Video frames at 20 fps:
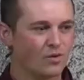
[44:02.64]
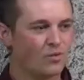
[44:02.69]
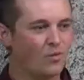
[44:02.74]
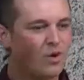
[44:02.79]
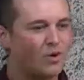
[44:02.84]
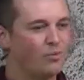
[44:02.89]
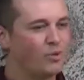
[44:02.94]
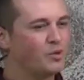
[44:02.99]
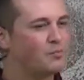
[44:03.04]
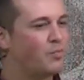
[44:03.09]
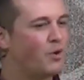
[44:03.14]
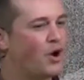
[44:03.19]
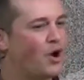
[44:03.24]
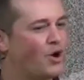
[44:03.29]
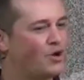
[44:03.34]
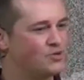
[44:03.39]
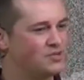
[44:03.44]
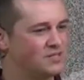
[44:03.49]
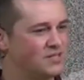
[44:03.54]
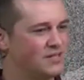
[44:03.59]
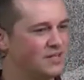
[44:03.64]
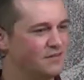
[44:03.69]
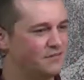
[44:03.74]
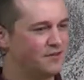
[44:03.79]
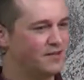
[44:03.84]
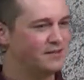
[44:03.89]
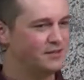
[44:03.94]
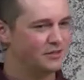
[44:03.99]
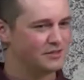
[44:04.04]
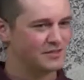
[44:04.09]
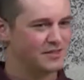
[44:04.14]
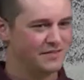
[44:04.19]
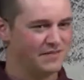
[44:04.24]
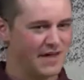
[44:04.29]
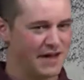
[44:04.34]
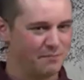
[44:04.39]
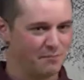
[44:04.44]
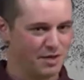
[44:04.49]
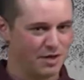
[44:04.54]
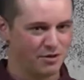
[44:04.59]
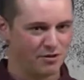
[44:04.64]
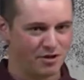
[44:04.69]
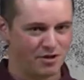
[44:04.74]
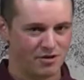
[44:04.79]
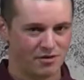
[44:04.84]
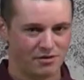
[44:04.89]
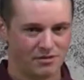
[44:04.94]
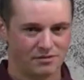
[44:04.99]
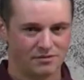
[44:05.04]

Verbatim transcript: What would Paul see if he looked in that mirror?